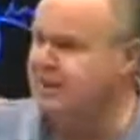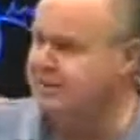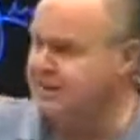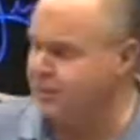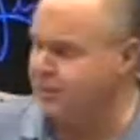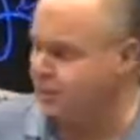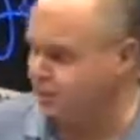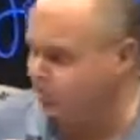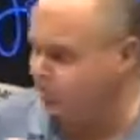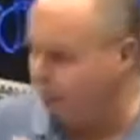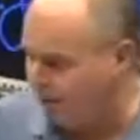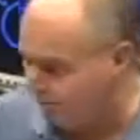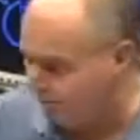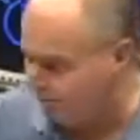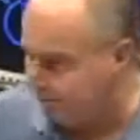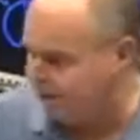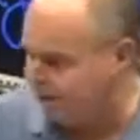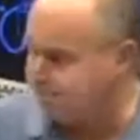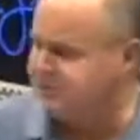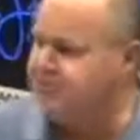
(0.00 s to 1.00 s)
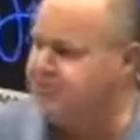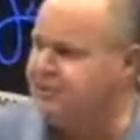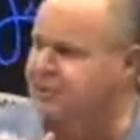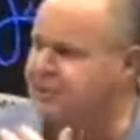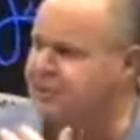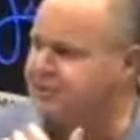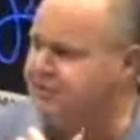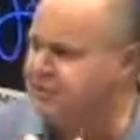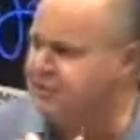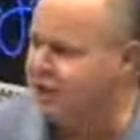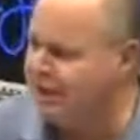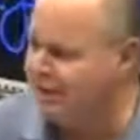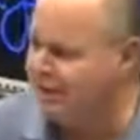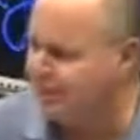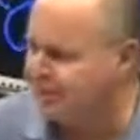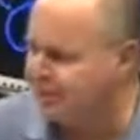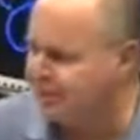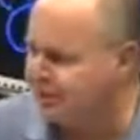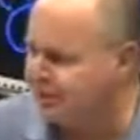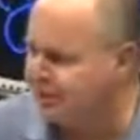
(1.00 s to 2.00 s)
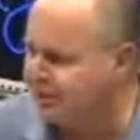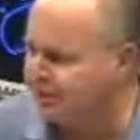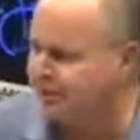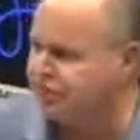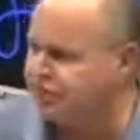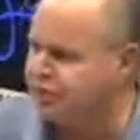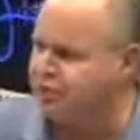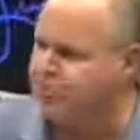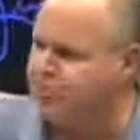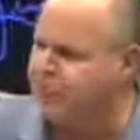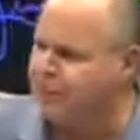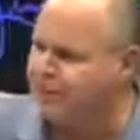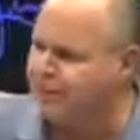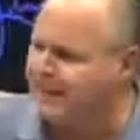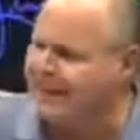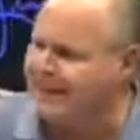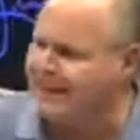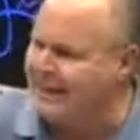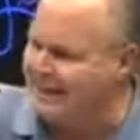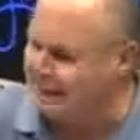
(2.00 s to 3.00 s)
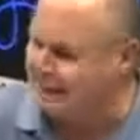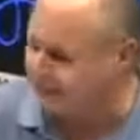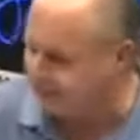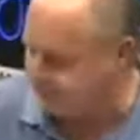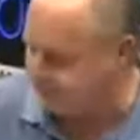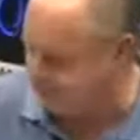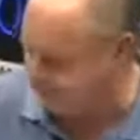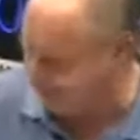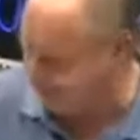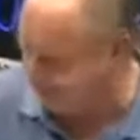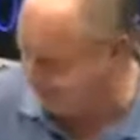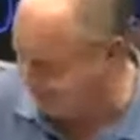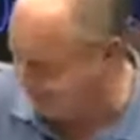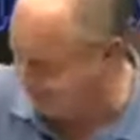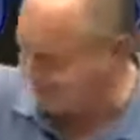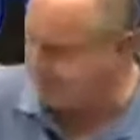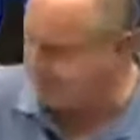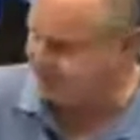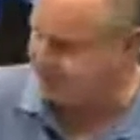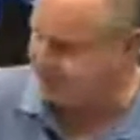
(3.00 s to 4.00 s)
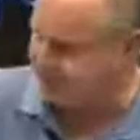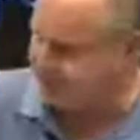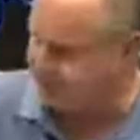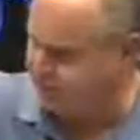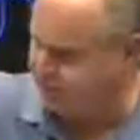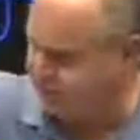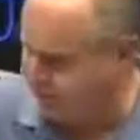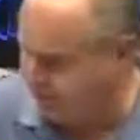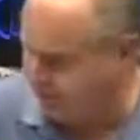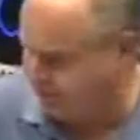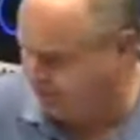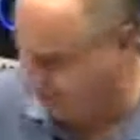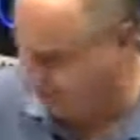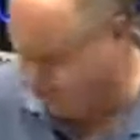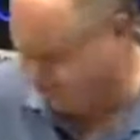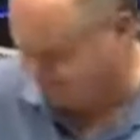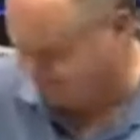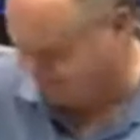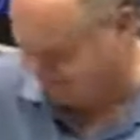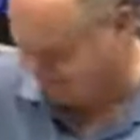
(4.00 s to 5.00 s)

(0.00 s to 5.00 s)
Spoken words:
the Republicans in this lame duck session bring in the 63 new freshmen,